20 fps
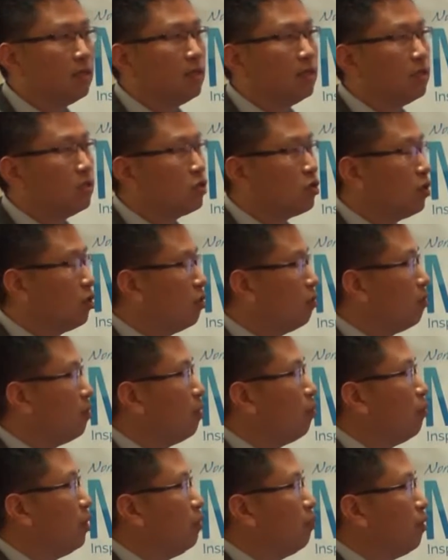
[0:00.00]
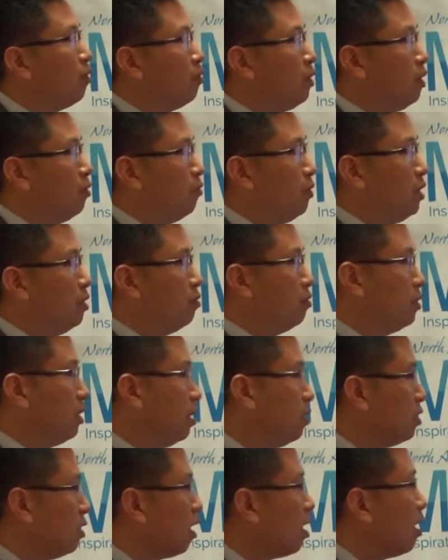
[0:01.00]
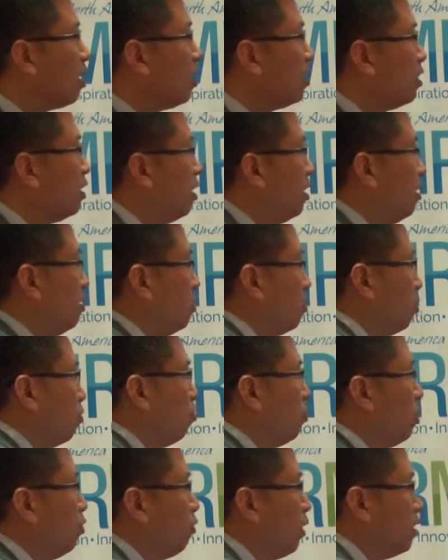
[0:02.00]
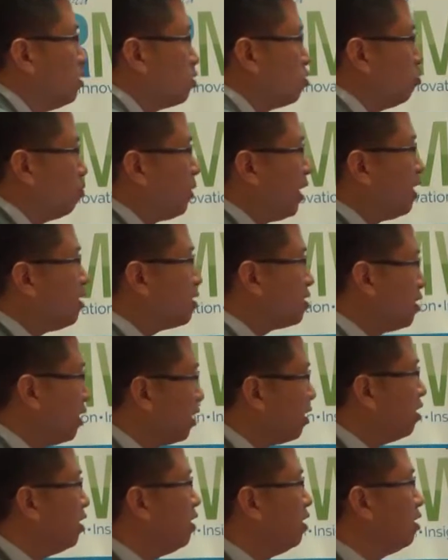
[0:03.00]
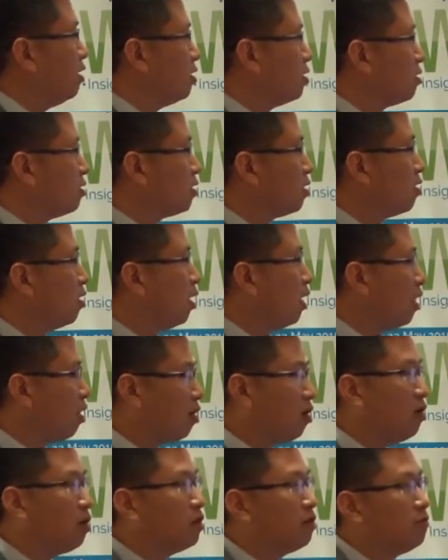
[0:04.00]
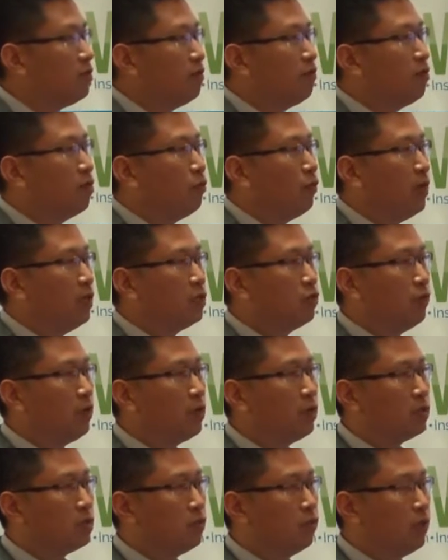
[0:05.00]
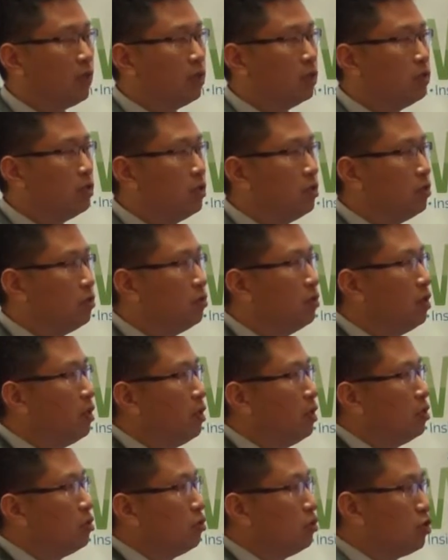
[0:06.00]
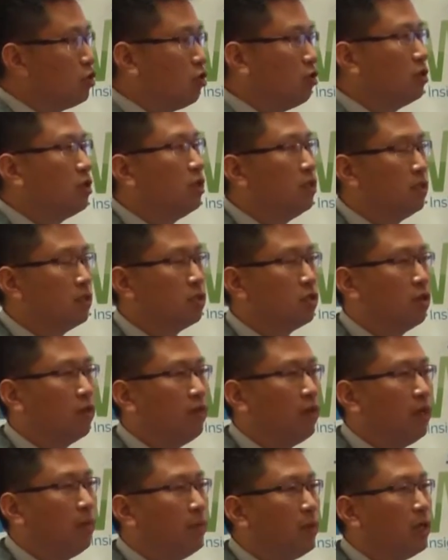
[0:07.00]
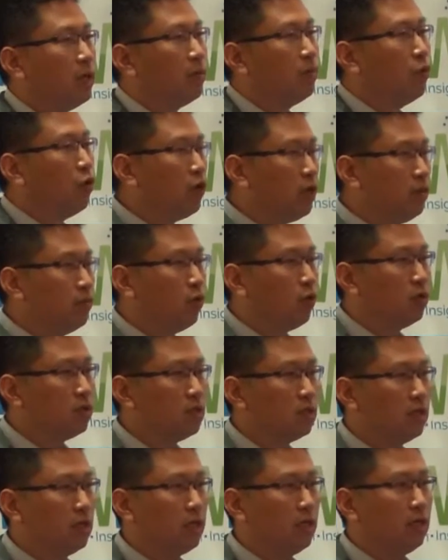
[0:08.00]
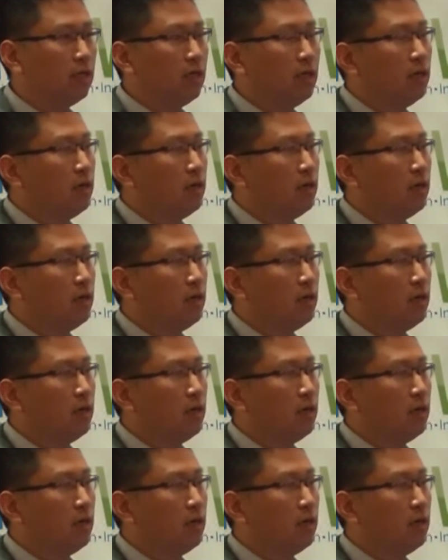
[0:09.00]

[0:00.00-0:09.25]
So we in the R&D, we went through painstakingly a lot of different ways we could do to shorten the survey, but more importantly,